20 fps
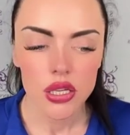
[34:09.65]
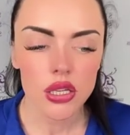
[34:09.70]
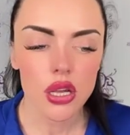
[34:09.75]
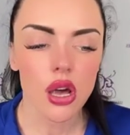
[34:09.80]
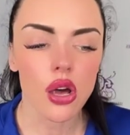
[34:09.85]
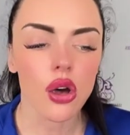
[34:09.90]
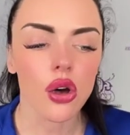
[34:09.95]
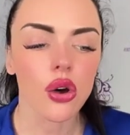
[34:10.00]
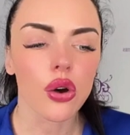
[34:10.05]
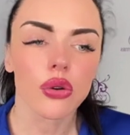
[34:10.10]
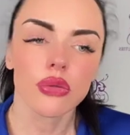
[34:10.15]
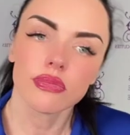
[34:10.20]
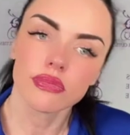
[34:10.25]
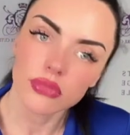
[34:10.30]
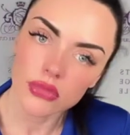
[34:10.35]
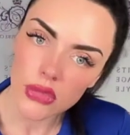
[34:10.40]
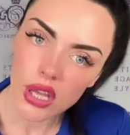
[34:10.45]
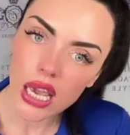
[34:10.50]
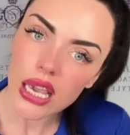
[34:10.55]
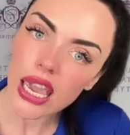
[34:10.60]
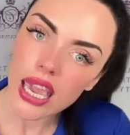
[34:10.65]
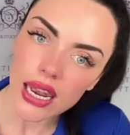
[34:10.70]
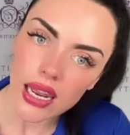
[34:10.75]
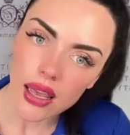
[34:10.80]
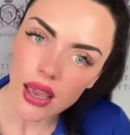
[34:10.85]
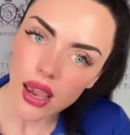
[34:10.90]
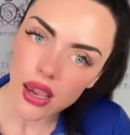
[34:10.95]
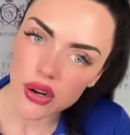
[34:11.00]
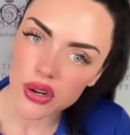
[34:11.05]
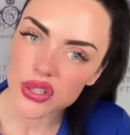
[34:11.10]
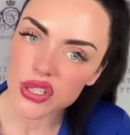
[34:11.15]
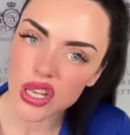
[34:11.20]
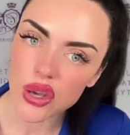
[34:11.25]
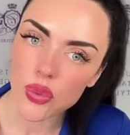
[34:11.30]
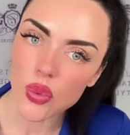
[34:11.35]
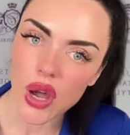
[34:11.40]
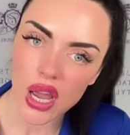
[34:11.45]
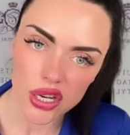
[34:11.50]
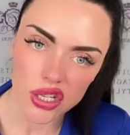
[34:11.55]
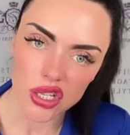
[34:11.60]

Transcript: So I get it. I understand